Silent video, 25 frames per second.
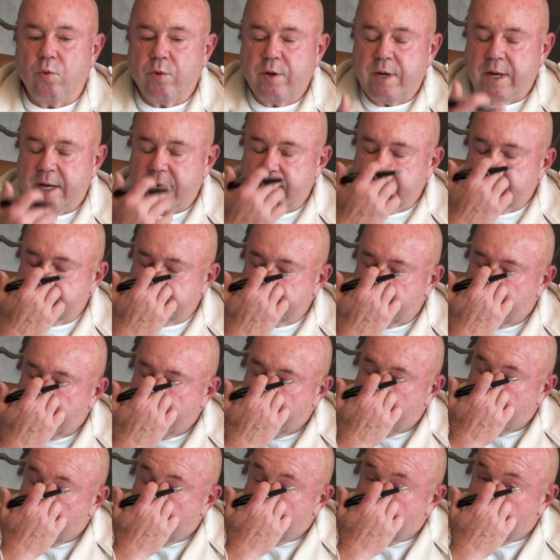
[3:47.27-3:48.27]
days,
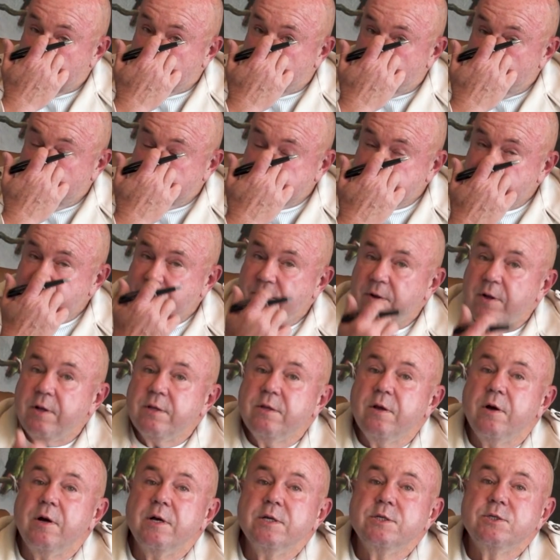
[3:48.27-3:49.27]
at Roosevelt
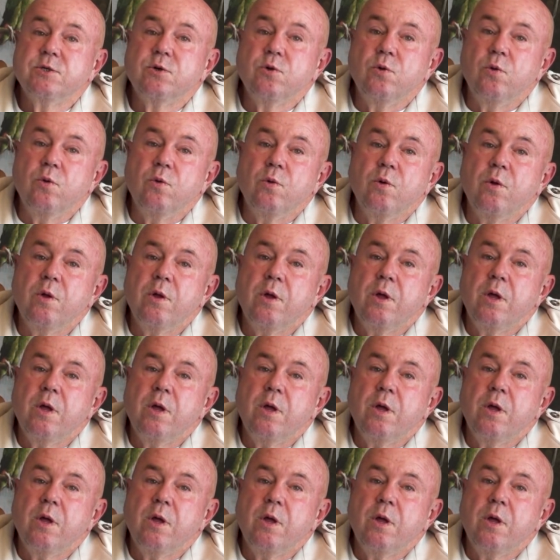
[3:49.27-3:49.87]
High School,